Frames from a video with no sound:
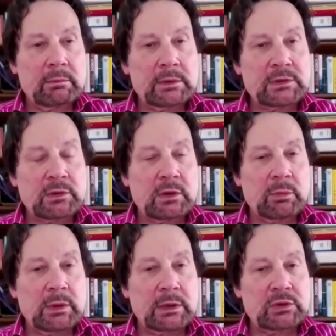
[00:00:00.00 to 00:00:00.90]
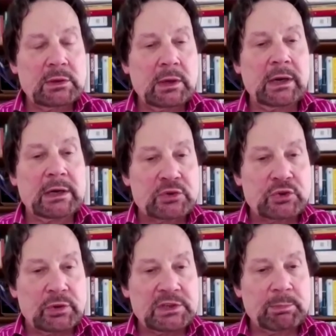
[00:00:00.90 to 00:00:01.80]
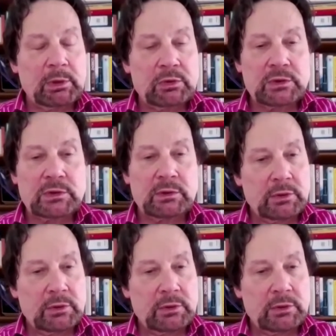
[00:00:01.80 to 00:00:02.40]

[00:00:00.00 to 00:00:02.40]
this, they were actually hydrogen explosions,